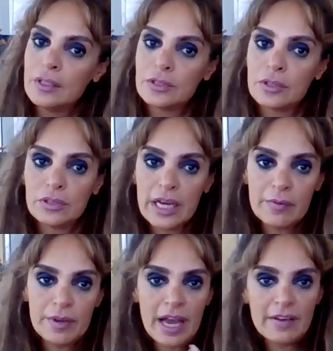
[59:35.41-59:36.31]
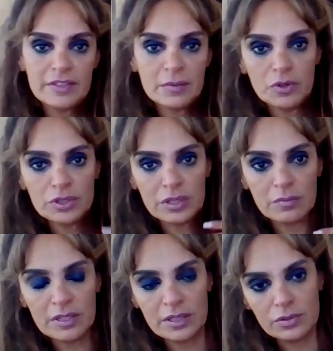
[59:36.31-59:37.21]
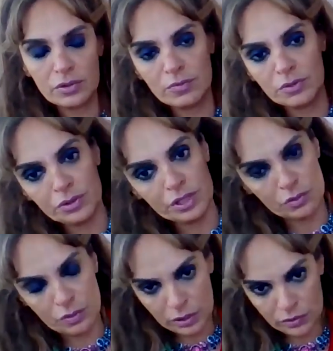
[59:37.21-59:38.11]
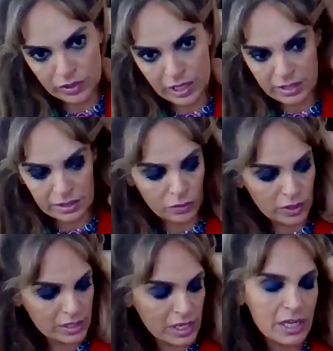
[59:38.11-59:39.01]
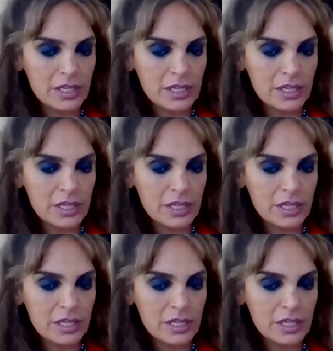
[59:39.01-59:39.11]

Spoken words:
So yes. Now we have the More Than a Mother. So I'm sure it's one of the other ones.